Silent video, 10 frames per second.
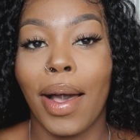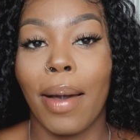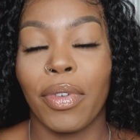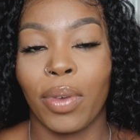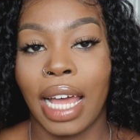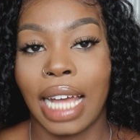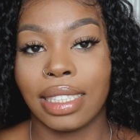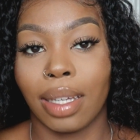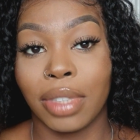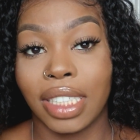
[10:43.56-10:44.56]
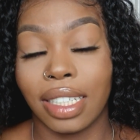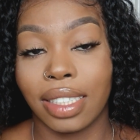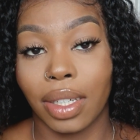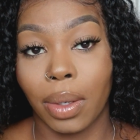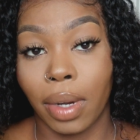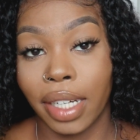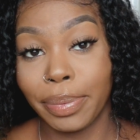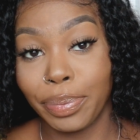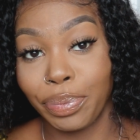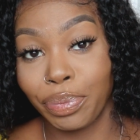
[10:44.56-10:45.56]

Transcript: If you want to add some je ne sais quoi,